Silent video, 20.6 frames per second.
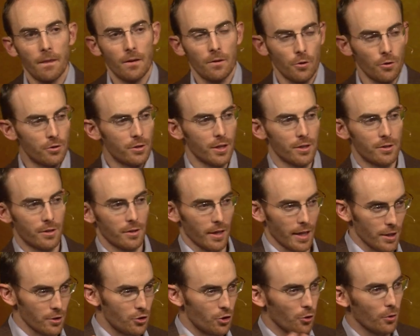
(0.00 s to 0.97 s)
Lucy's
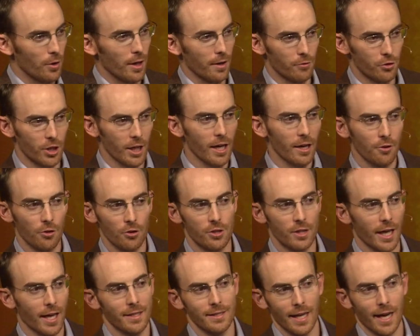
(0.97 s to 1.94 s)
intuitive. She
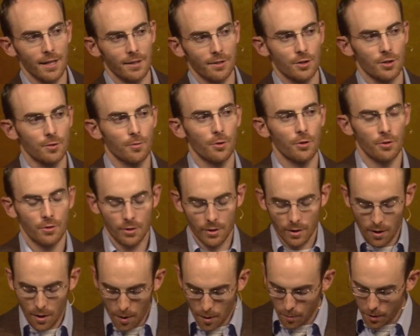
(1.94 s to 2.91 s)
understands Aslan's moods.
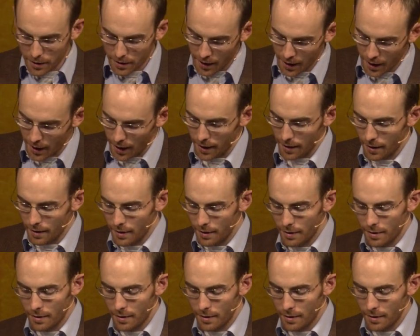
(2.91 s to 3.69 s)
But then